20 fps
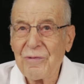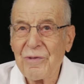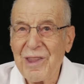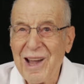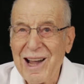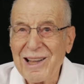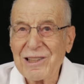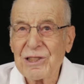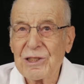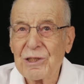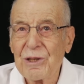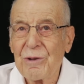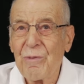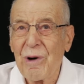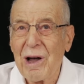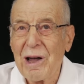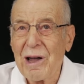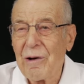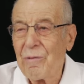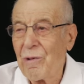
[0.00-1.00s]
That's
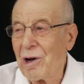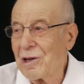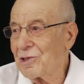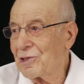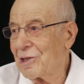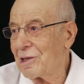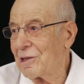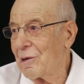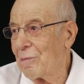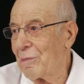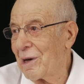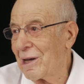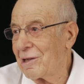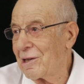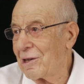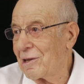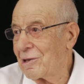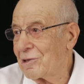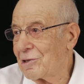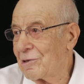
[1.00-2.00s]
why I was in the
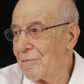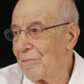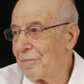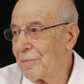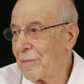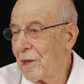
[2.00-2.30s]
medics.